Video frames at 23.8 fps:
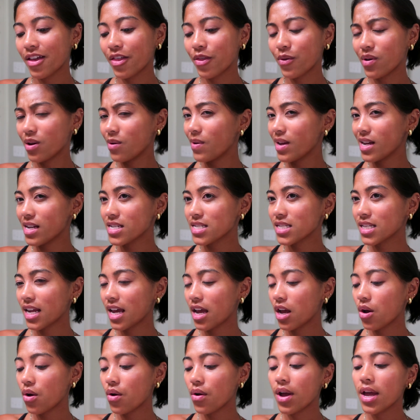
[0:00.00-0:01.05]
3 weeks
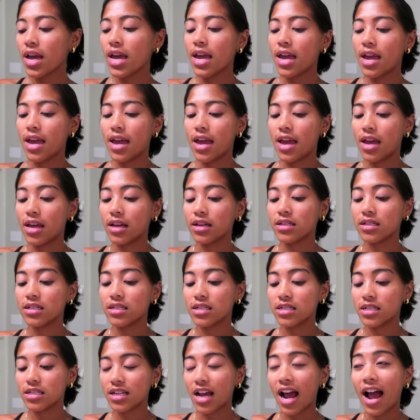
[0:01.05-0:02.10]
now,
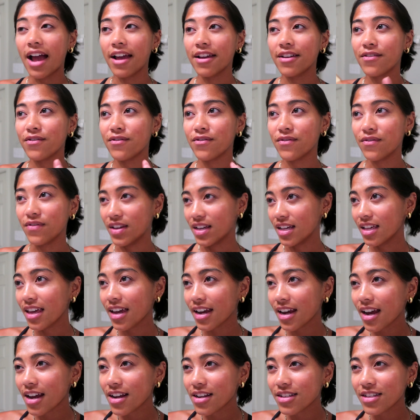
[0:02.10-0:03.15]
and I feel
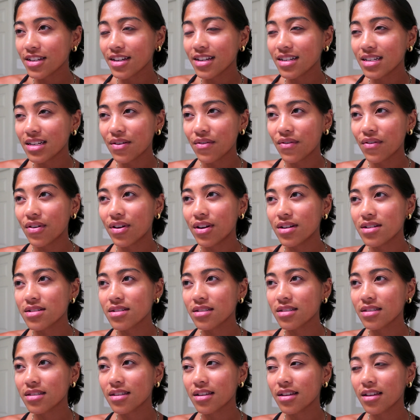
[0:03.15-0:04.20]
like I see a
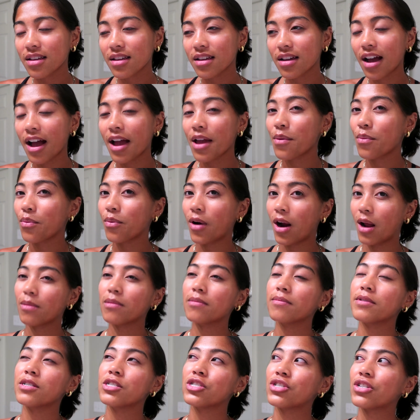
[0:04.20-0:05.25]
difference. I
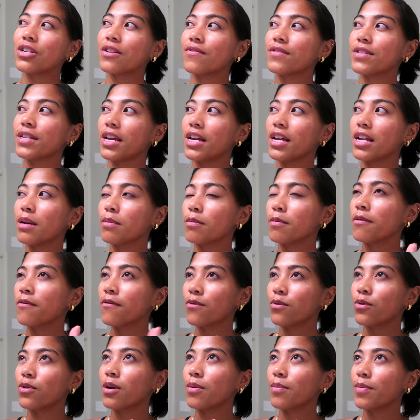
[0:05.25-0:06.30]
probably should have taken a
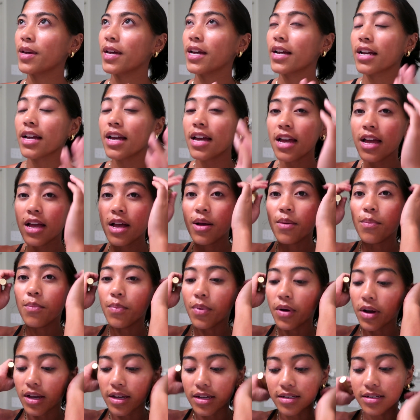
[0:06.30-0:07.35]
before pick,
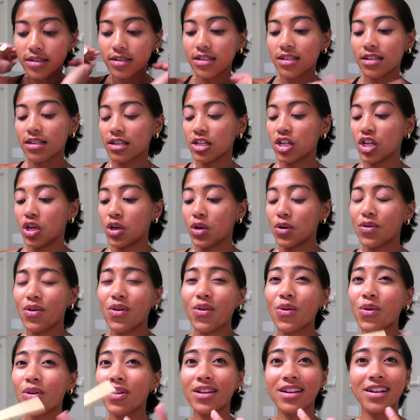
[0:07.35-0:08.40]
but you know,
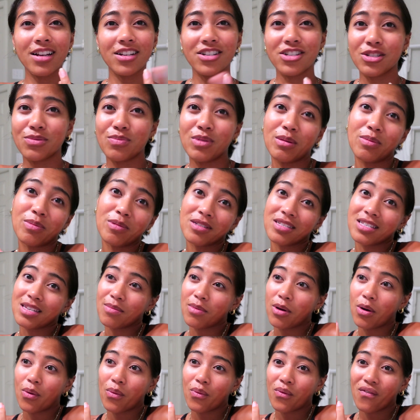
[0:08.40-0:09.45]
or it could just be a
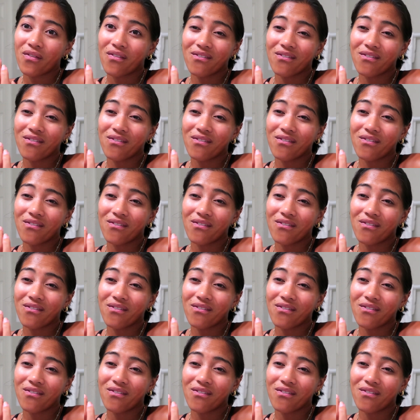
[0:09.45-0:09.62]
placebo.